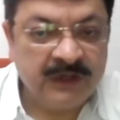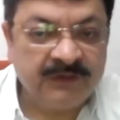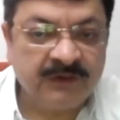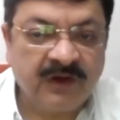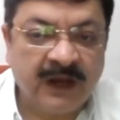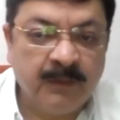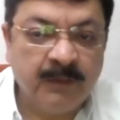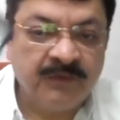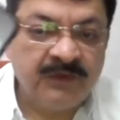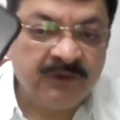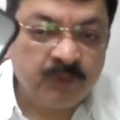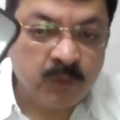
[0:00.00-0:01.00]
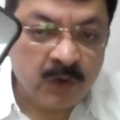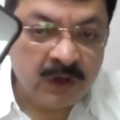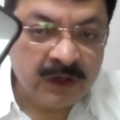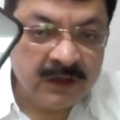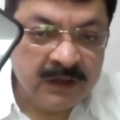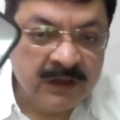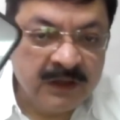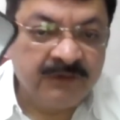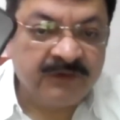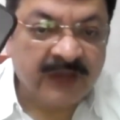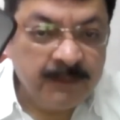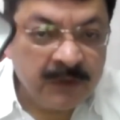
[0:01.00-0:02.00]
It's a crime of this world,
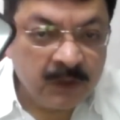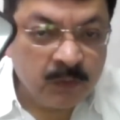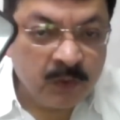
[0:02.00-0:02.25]
cyber